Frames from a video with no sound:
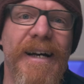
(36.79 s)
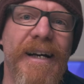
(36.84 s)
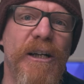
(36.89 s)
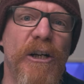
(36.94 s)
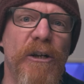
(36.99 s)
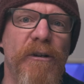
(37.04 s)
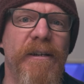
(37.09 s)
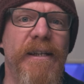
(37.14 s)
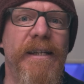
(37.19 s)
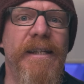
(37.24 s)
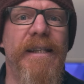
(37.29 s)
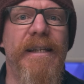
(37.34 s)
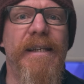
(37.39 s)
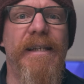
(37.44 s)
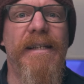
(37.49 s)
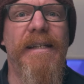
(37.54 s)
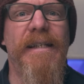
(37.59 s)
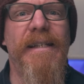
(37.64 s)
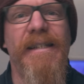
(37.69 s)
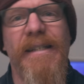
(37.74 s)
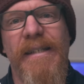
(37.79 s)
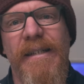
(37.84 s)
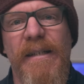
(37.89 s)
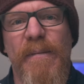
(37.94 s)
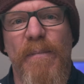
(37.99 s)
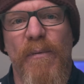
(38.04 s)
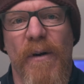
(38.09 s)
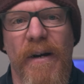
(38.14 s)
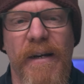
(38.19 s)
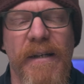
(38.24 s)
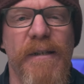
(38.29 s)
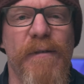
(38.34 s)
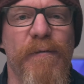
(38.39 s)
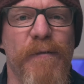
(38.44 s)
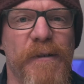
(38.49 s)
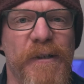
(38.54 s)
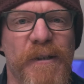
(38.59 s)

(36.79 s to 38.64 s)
Currently, the listed price for